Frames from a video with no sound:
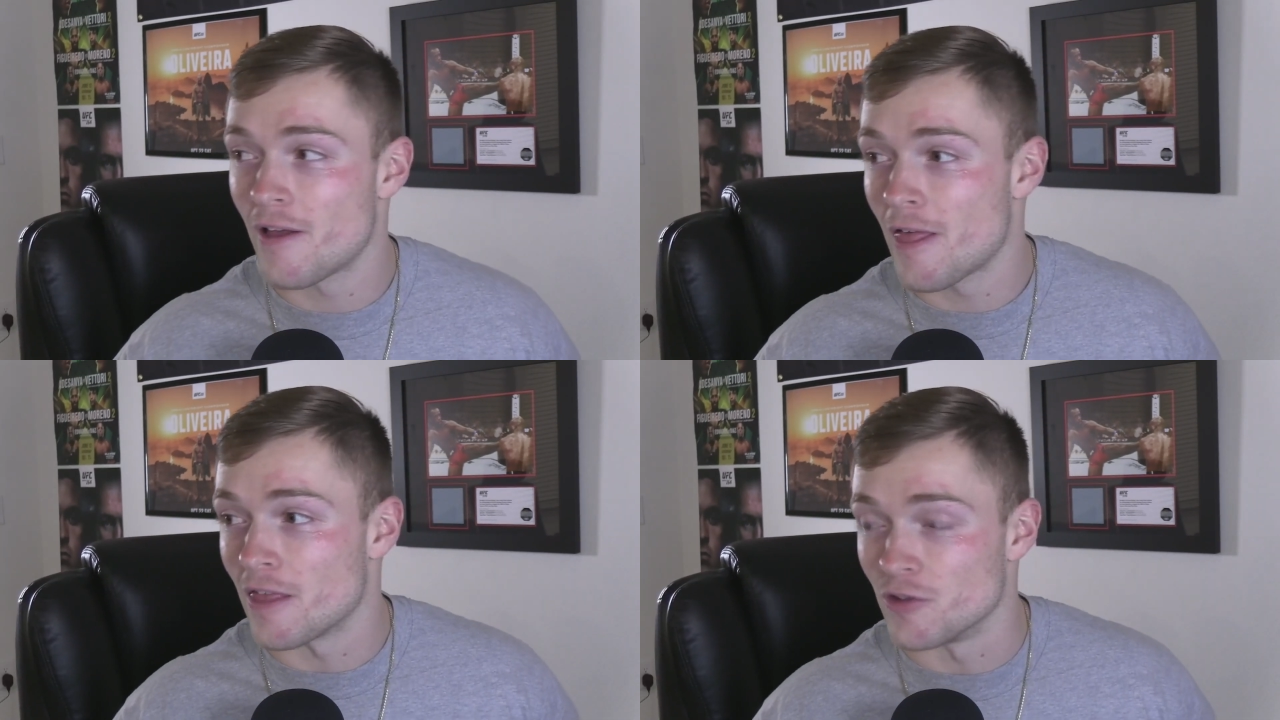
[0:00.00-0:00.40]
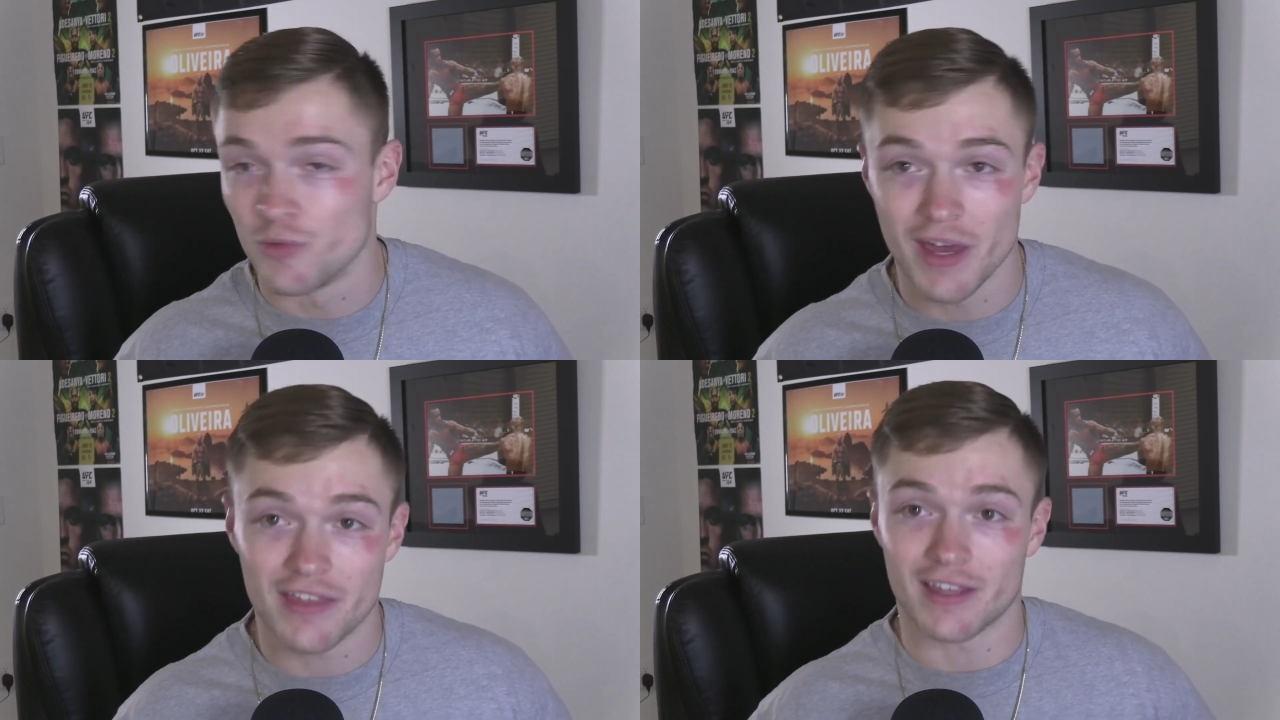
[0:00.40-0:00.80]
You
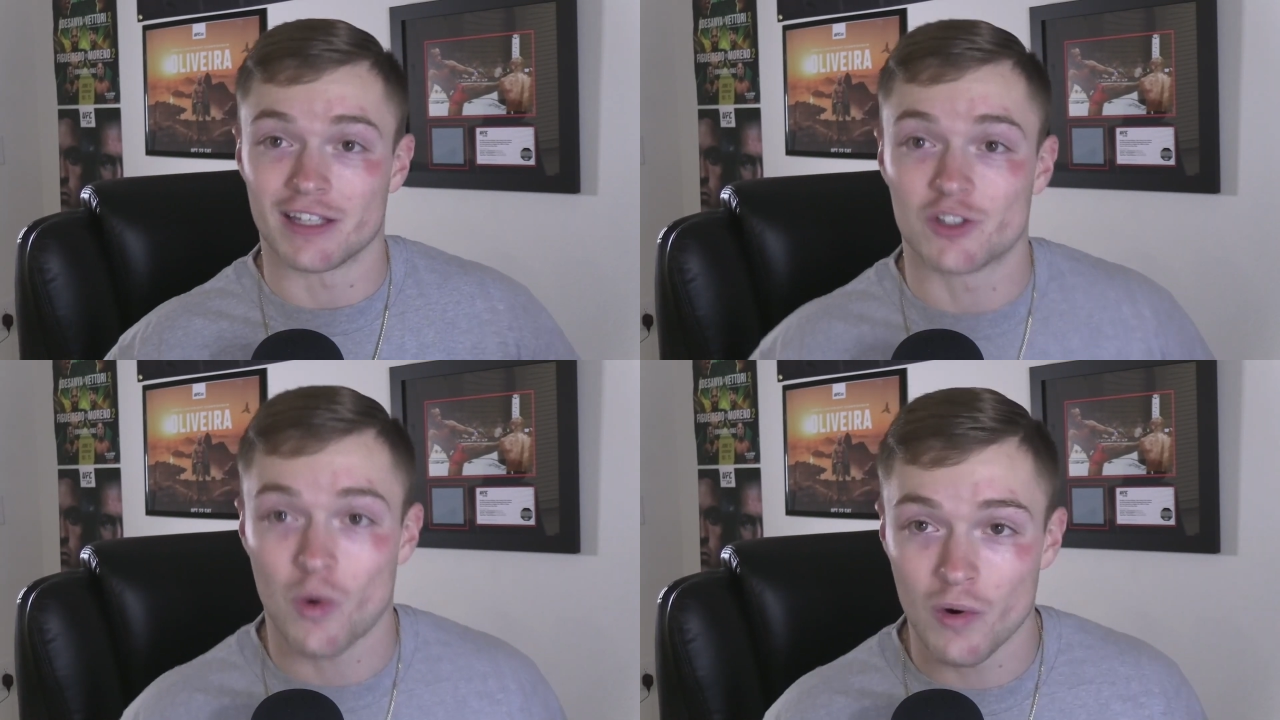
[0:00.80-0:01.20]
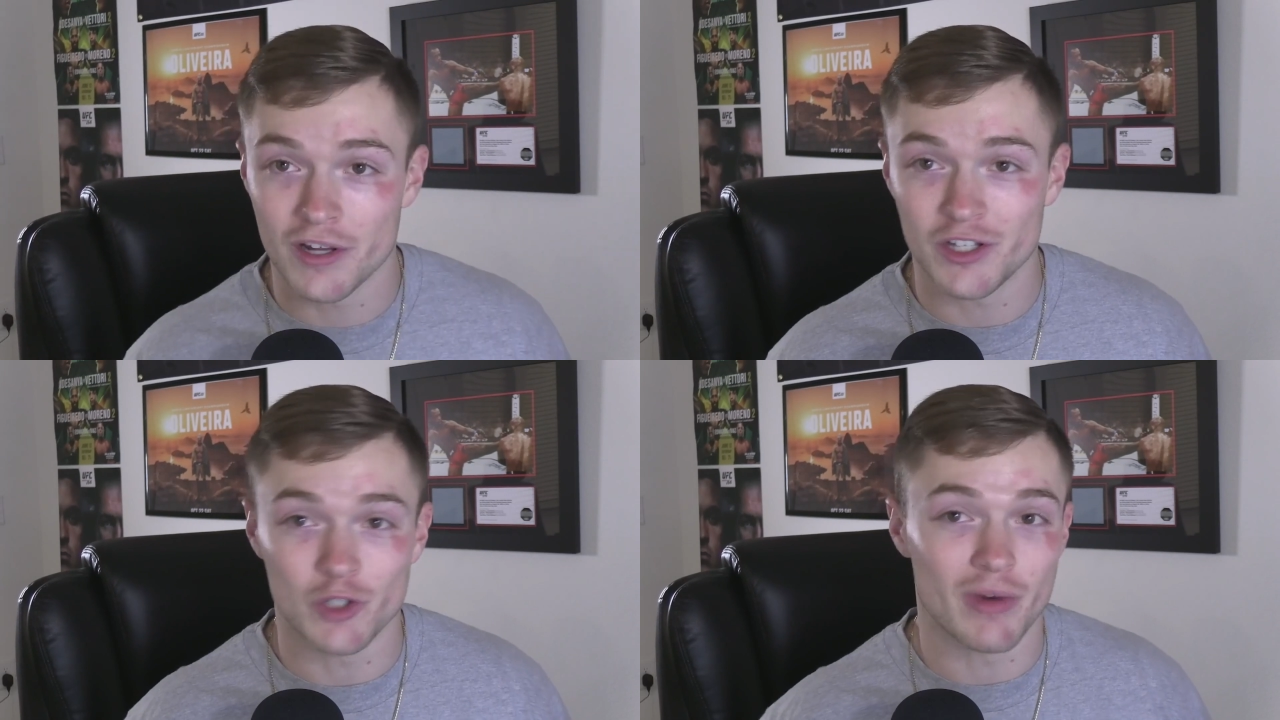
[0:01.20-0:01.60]
may think he's
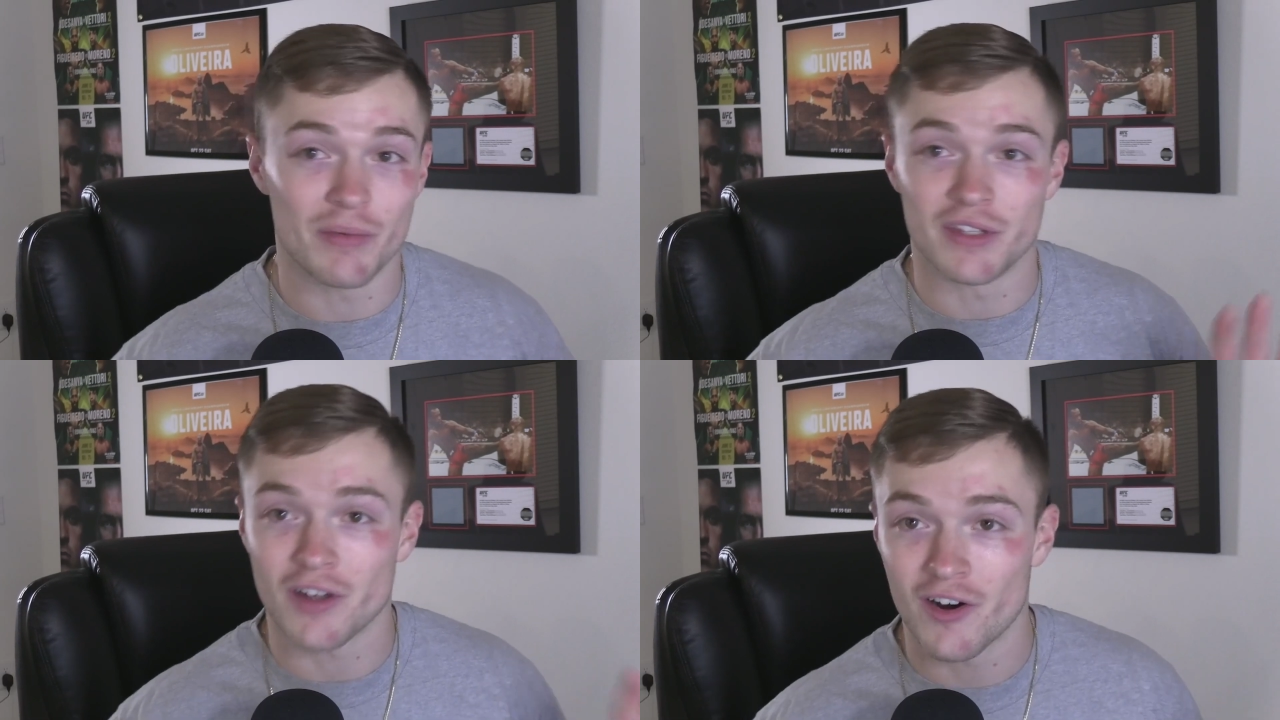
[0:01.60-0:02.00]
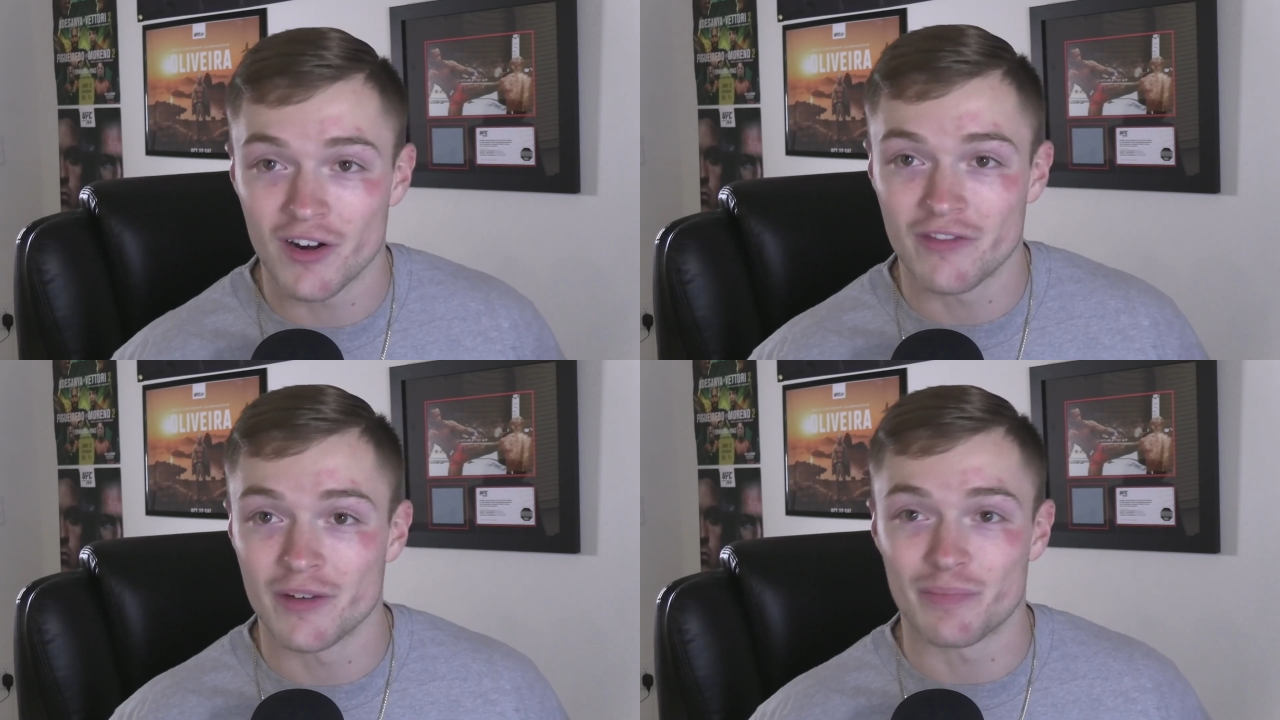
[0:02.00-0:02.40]
corny. You may be tired of it.